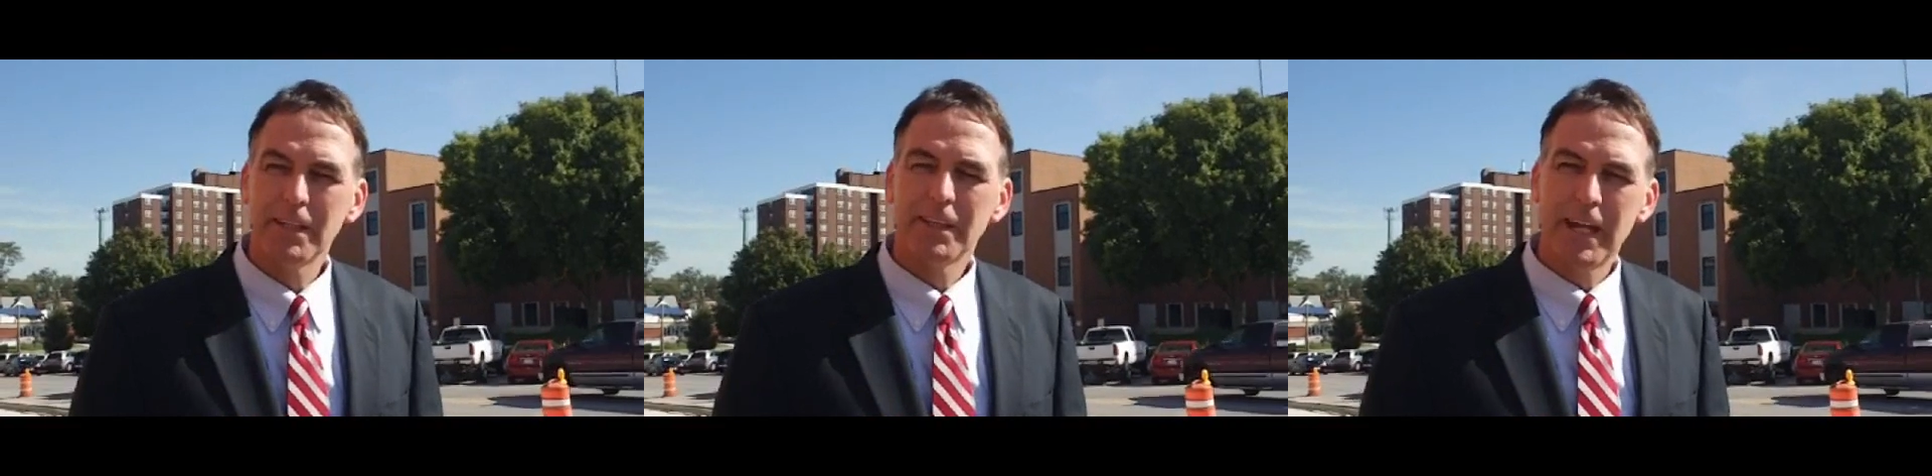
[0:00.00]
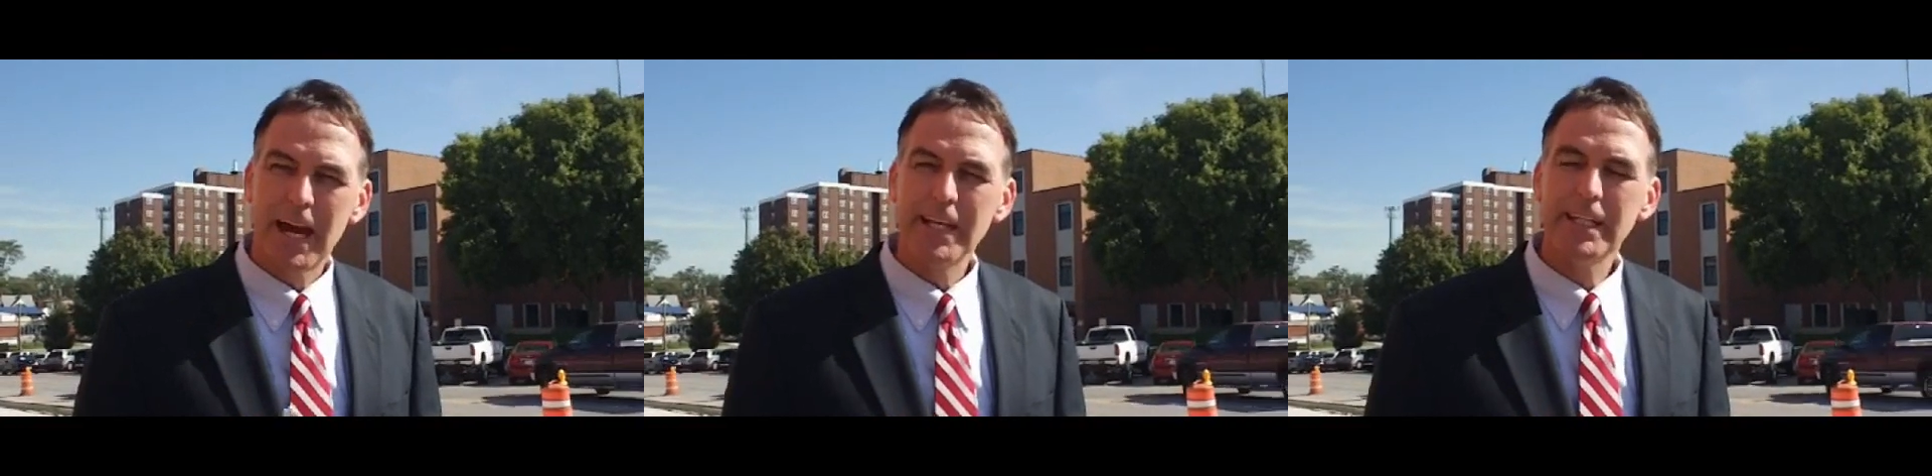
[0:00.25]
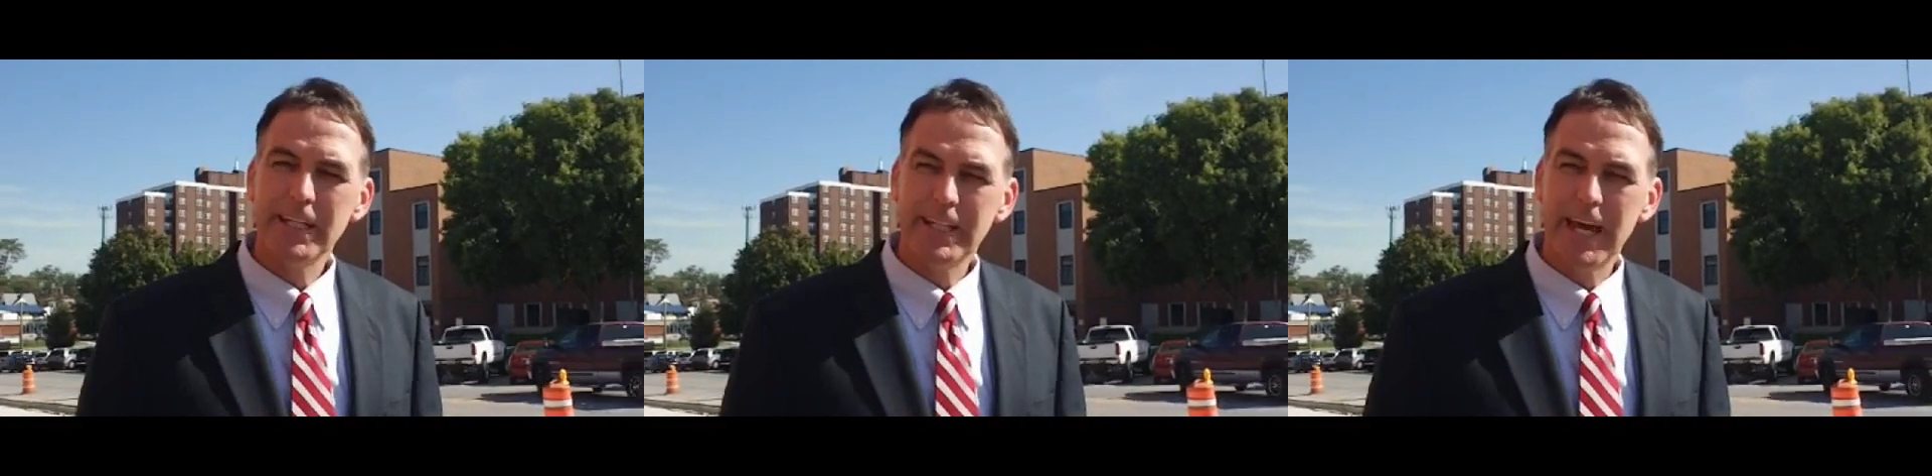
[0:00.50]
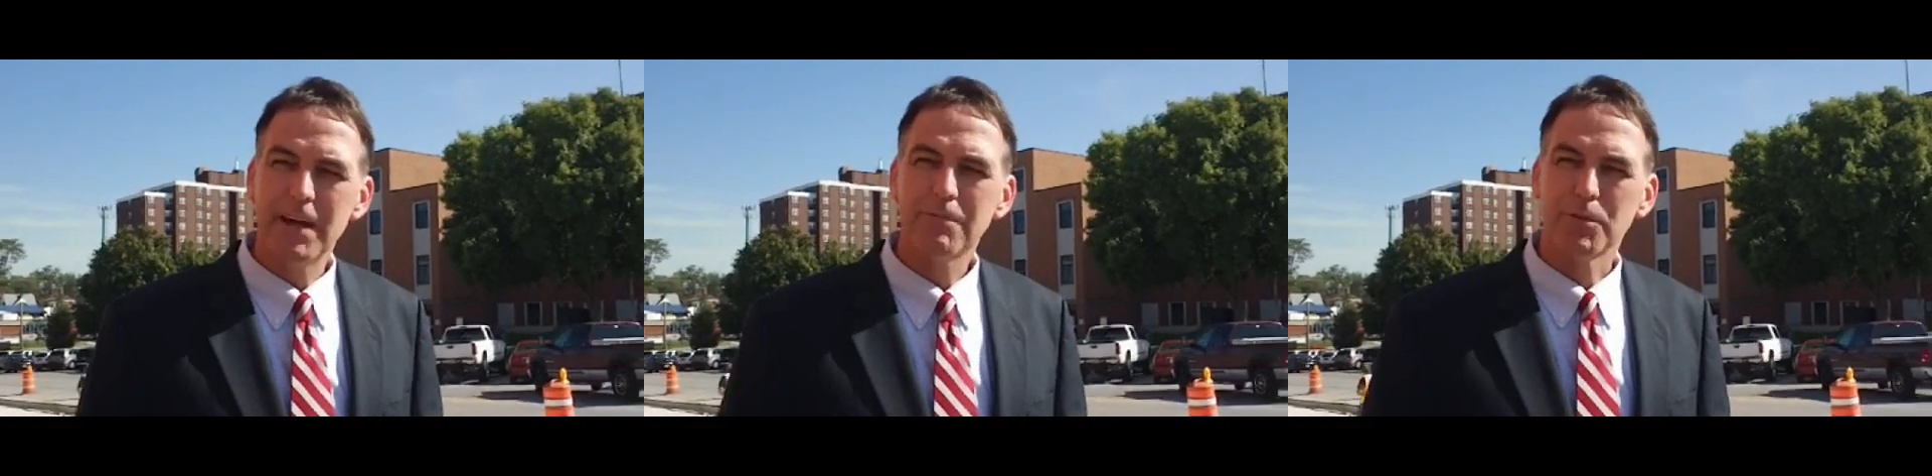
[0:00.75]
that I did
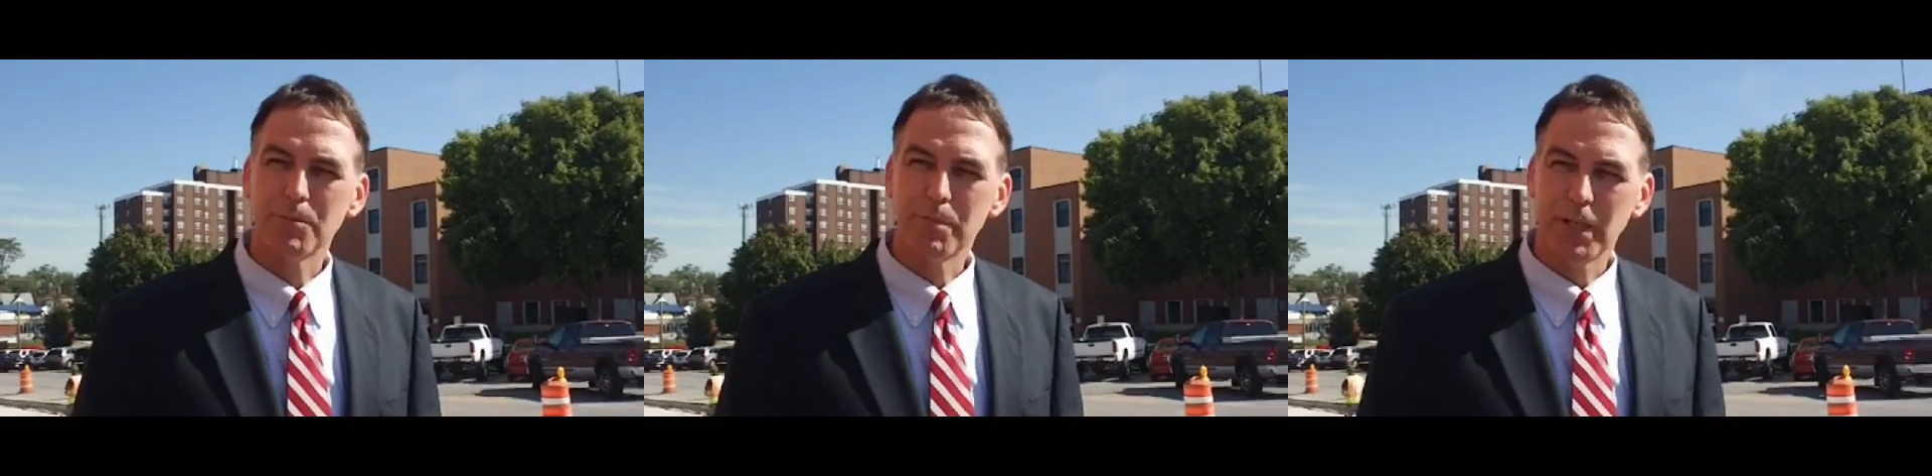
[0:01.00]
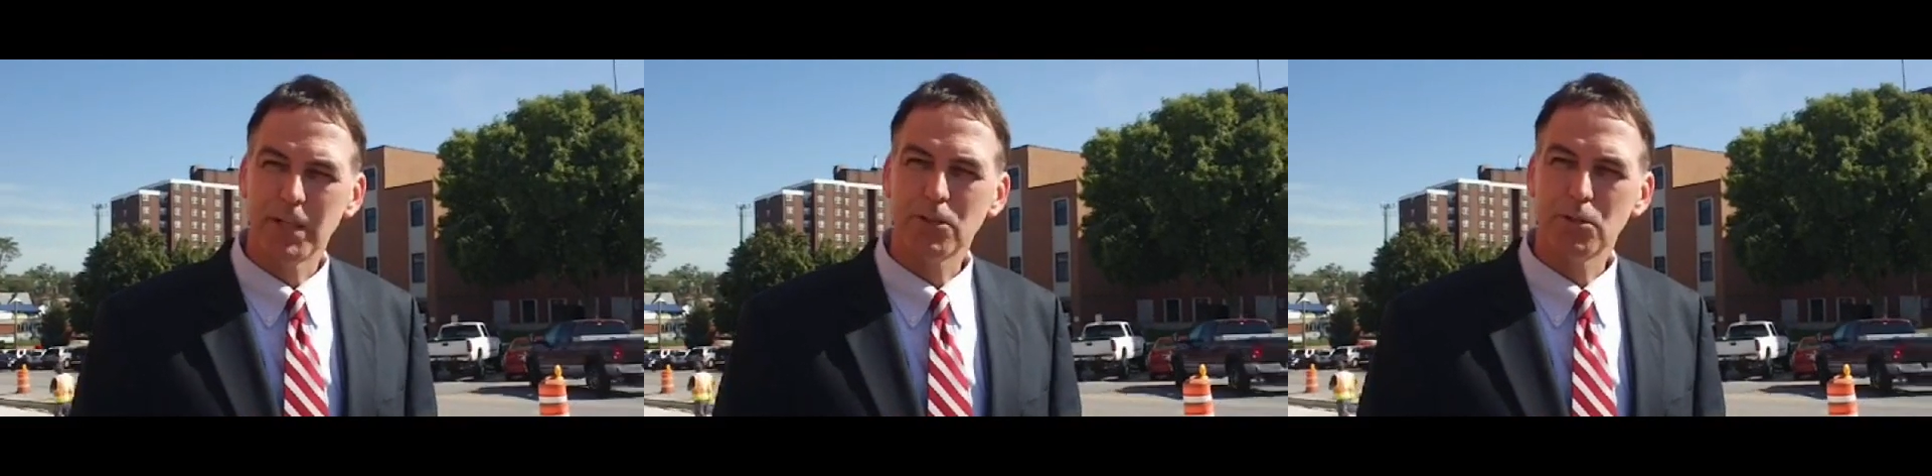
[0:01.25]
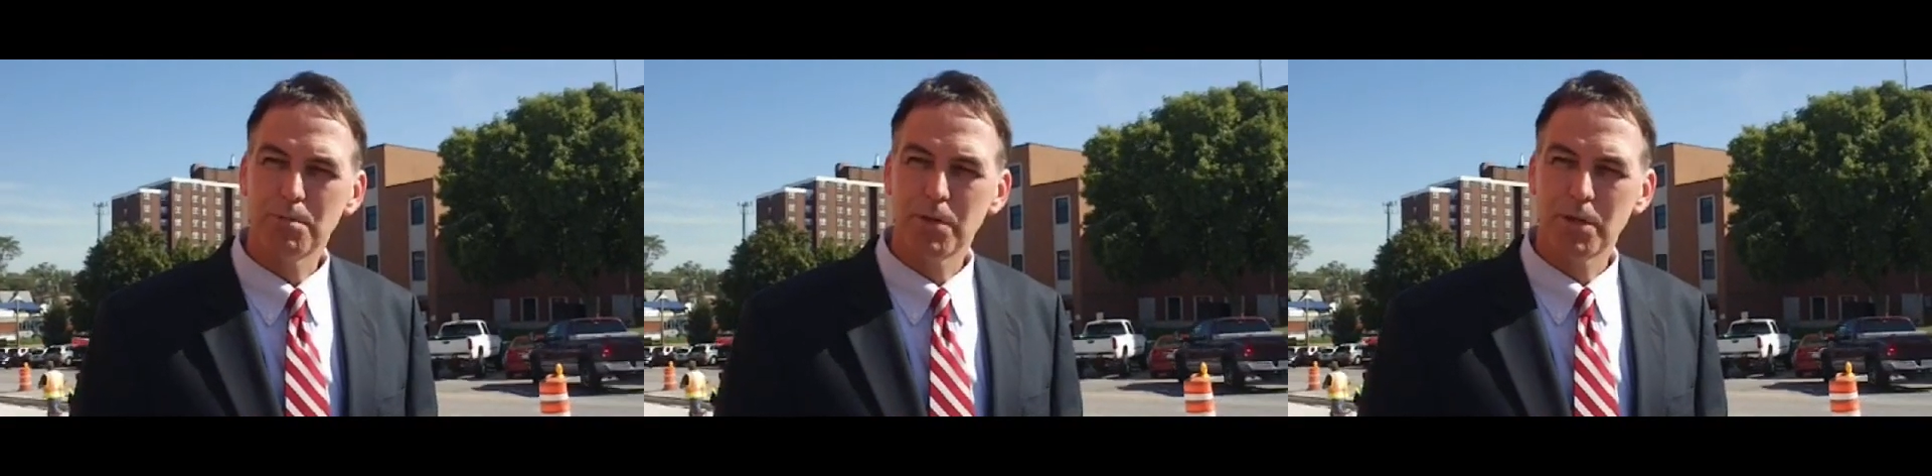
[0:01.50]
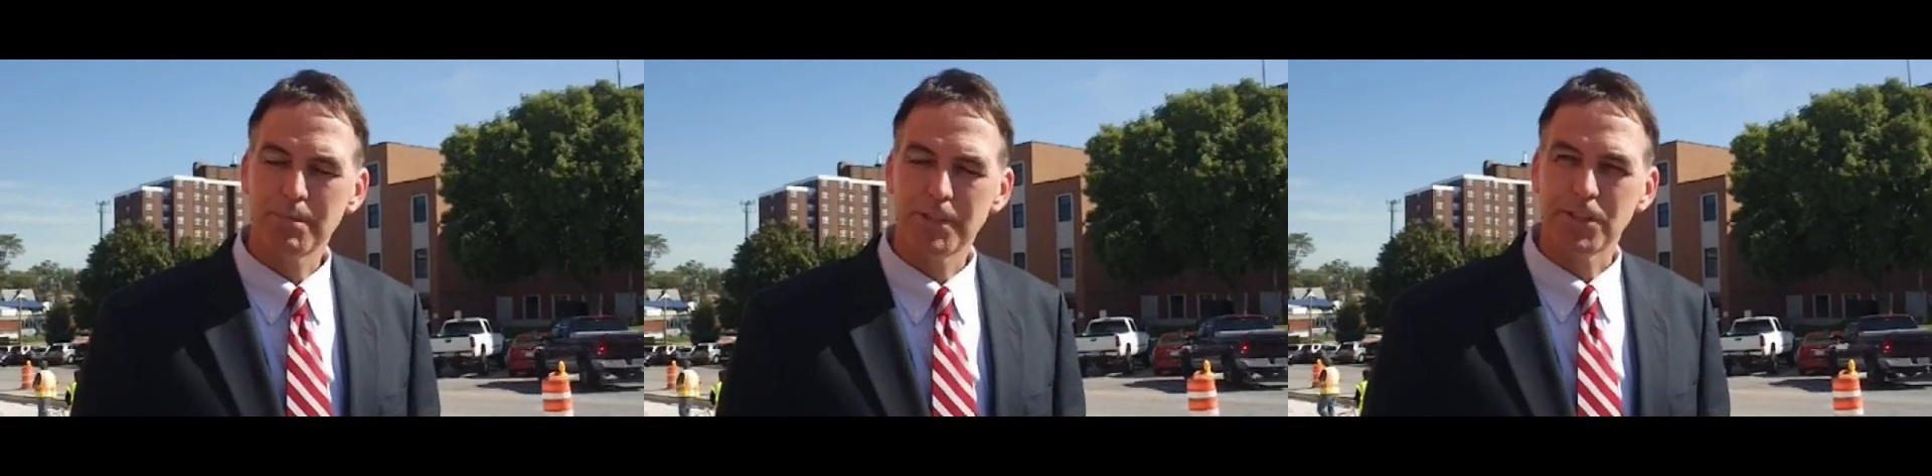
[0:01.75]
that for political
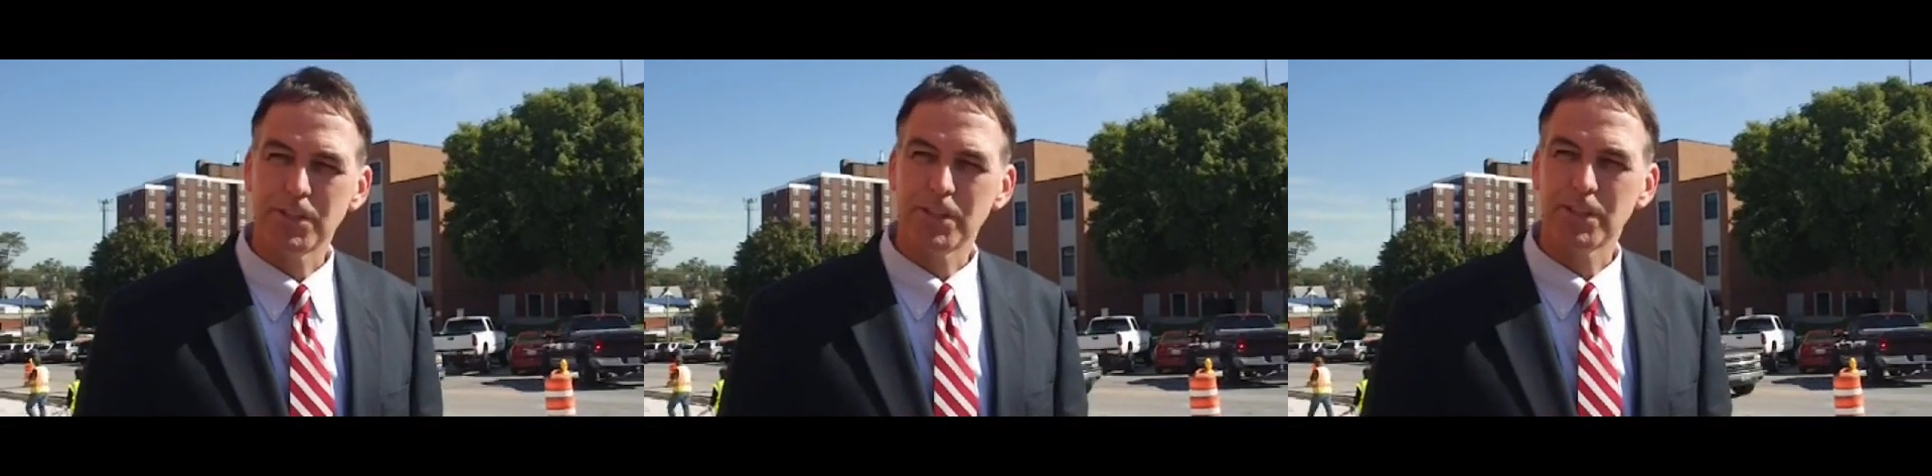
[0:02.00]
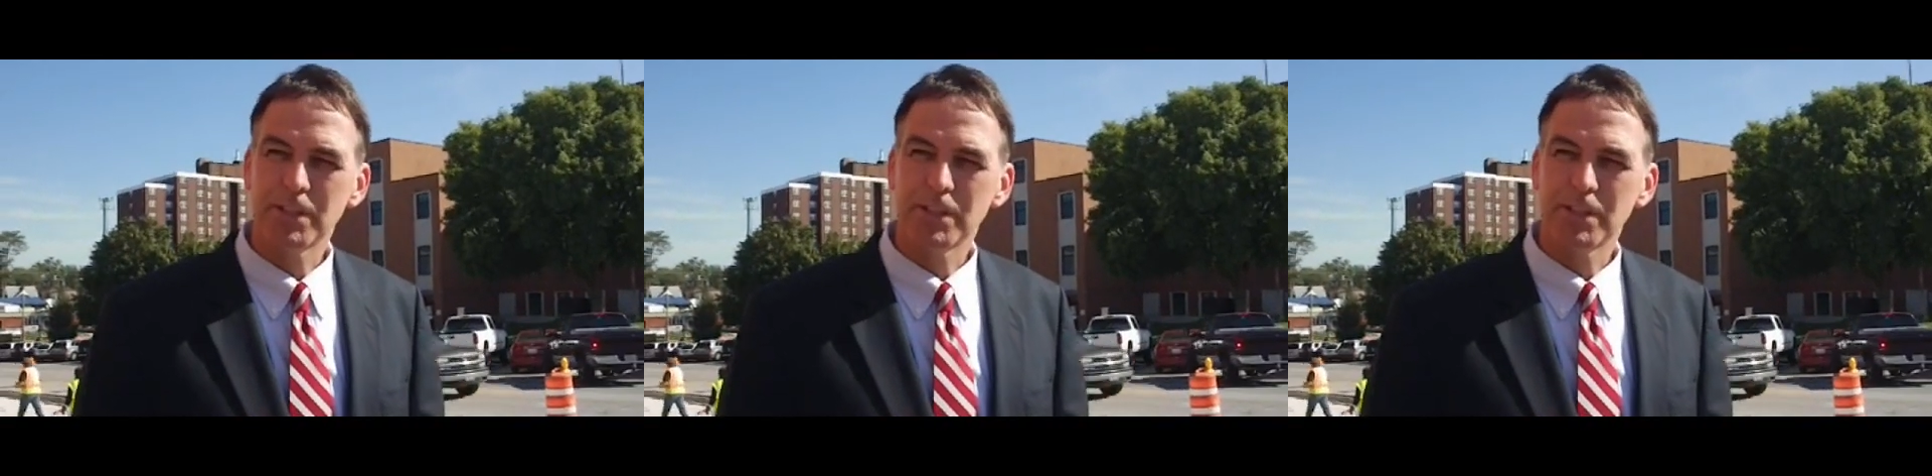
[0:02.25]
purposes